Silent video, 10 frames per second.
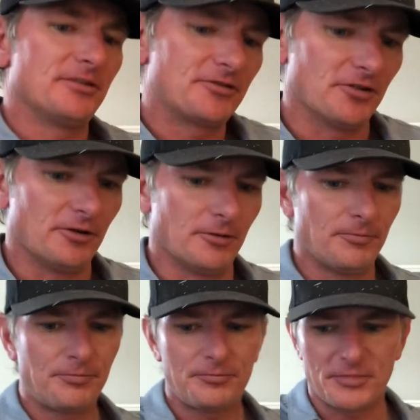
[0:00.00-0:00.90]
So,
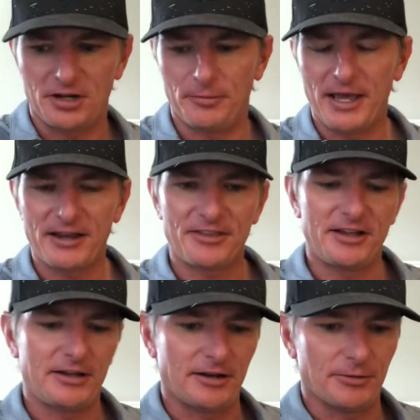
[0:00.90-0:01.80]
you know, back
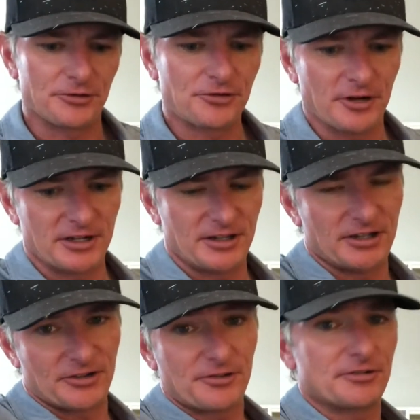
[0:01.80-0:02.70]
then I was trying to hit a
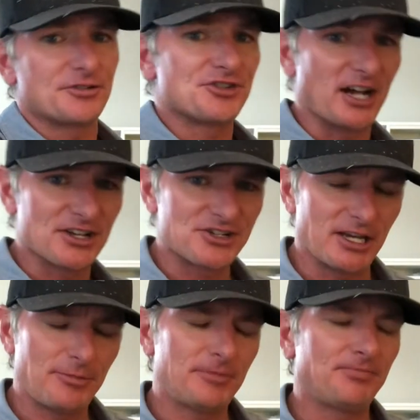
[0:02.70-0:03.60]
certain shot
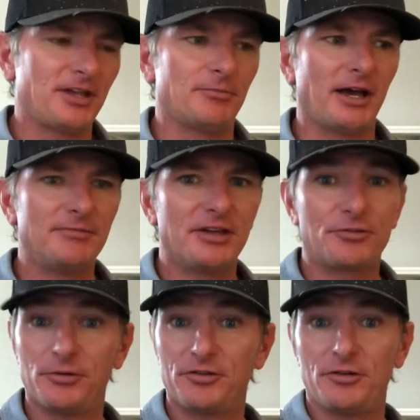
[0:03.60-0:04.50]
shape, and my miss
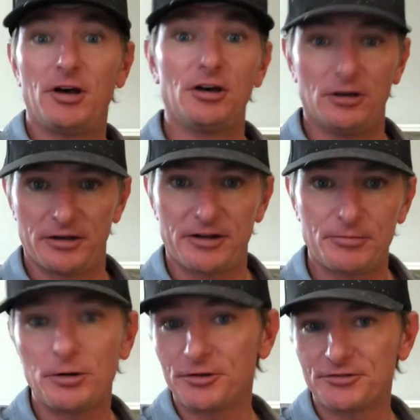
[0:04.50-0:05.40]
was a hook,
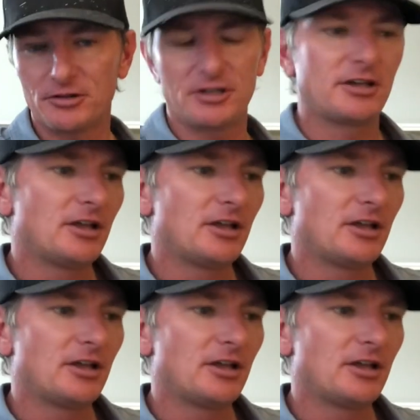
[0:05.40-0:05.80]
personally.